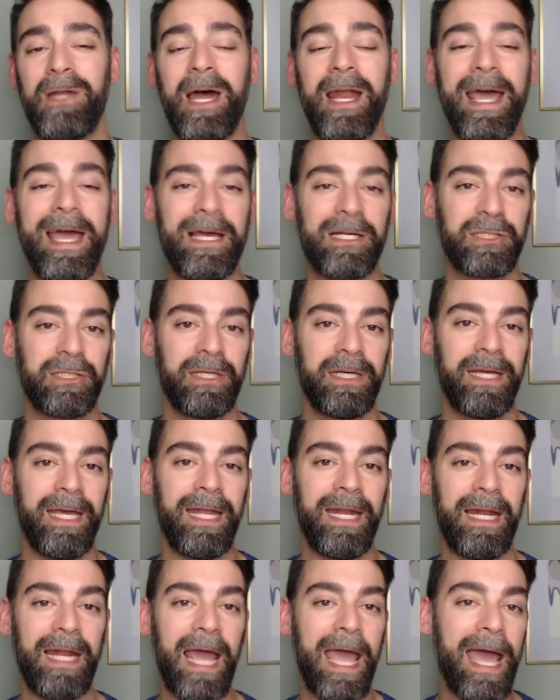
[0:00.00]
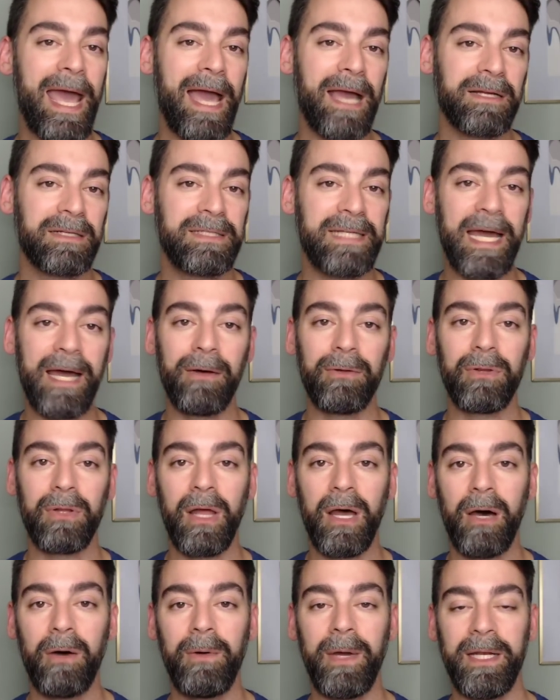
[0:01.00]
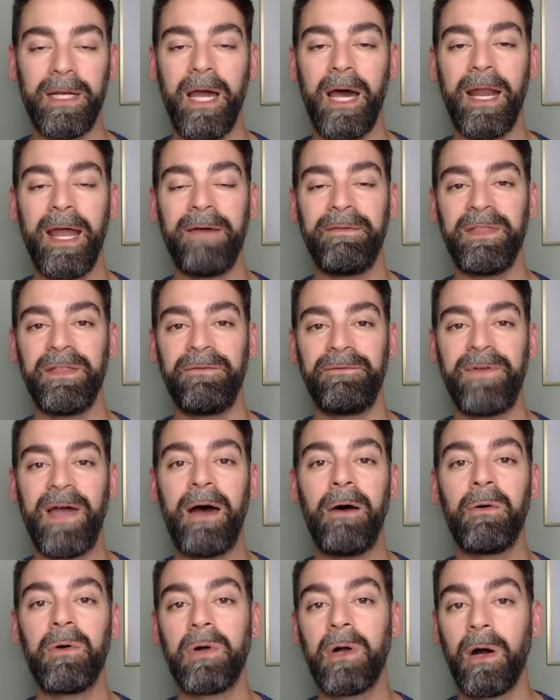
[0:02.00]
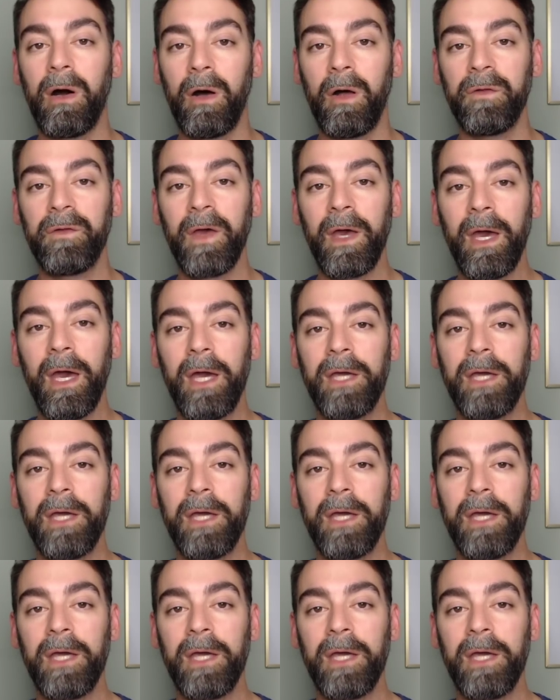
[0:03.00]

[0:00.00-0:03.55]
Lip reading: not actually getting hacked down low and not having the foul called.